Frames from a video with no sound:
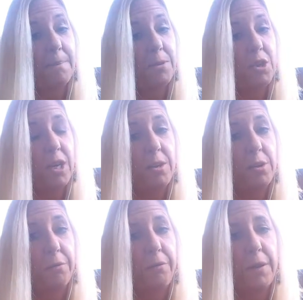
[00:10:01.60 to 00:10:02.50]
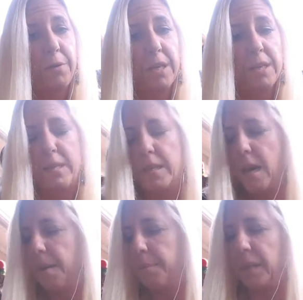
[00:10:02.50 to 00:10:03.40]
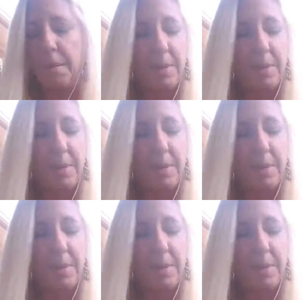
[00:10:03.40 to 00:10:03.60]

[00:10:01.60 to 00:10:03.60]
Cups. Change your focus. But